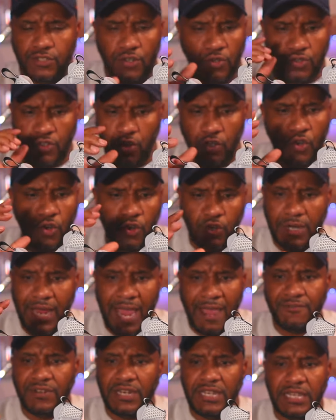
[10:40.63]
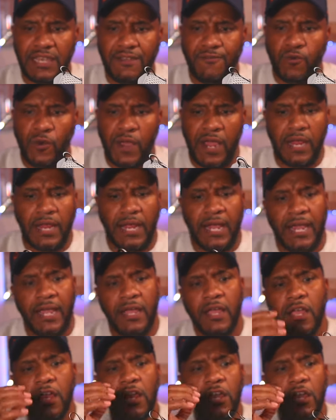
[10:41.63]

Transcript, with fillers: You're, you're not going to have any giveaway here.